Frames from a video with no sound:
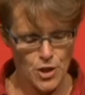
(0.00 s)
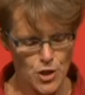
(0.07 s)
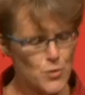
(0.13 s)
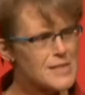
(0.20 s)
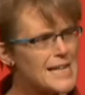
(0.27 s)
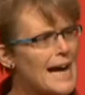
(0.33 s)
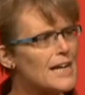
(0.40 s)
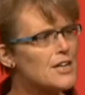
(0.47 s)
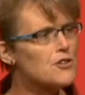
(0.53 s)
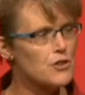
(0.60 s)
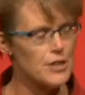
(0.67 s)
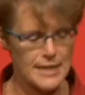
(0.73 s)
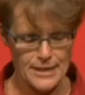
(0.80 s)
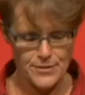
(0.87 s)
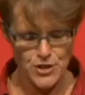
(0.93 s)
who was
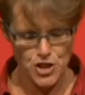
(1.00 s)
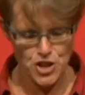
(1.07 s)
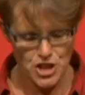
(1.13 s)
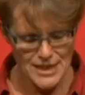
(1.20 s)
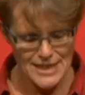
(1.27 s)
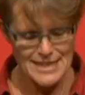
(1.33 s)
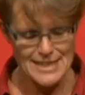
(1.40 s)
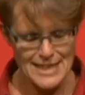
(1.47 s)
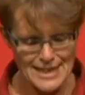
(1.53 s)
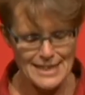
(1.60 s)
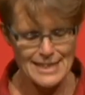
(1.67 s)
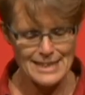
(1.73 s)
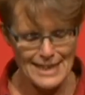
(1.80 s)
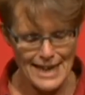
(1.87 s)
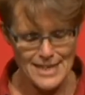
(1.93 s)
angry that she
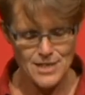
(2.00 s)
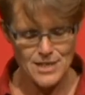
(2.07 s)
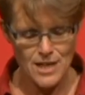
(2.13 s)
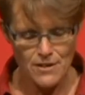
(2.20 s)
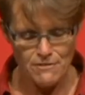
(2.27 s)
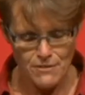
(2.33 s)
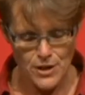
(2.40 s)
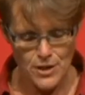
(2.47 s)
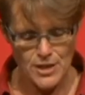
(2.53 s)
didn't get a